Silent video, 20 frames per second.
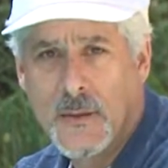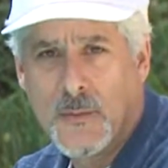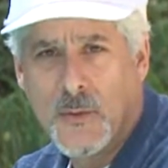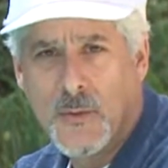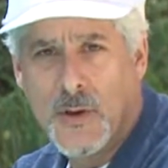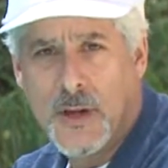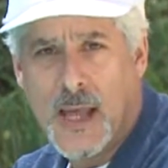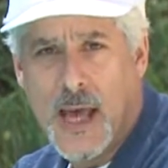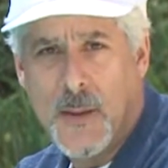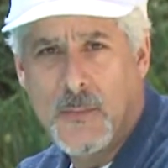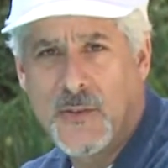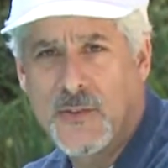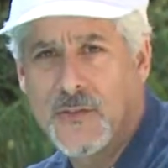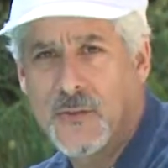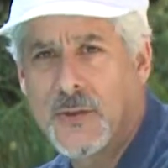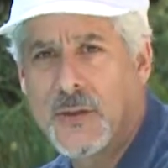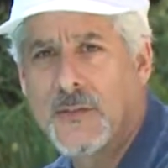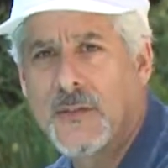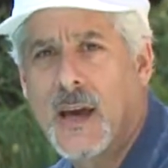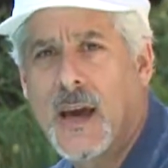But what happens
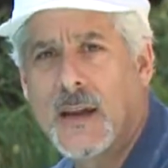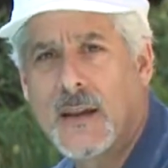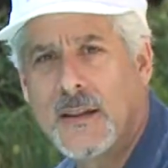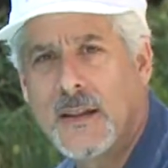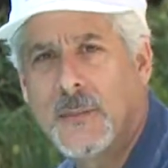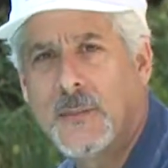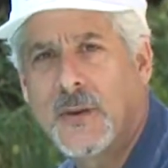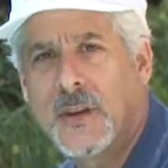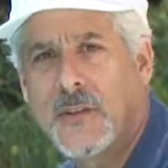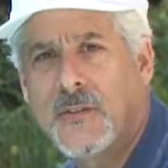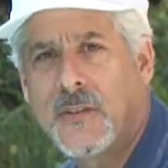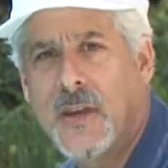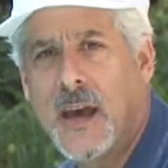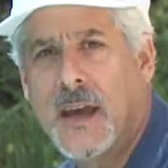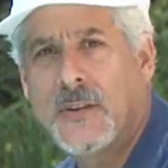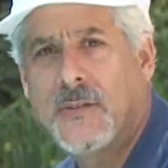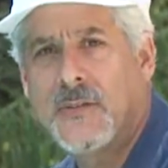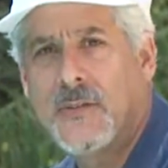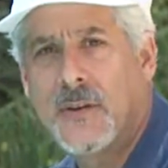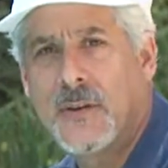when you've got
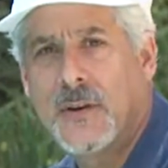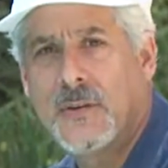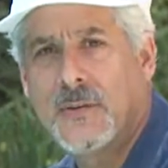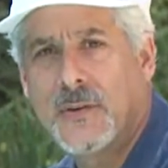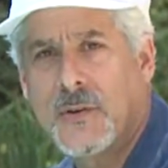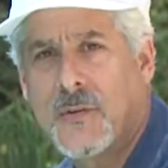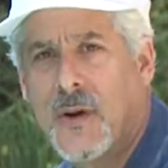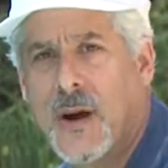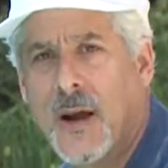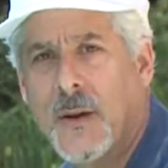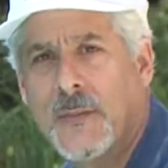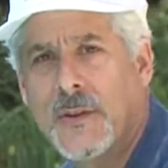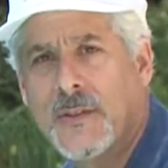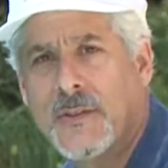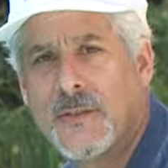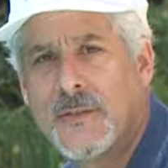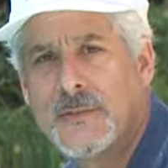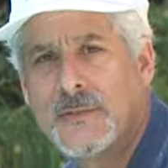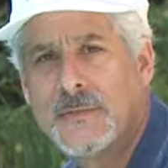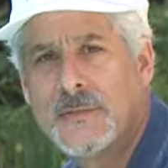Olympic-sized storage
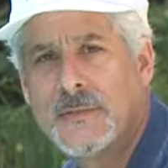requirements?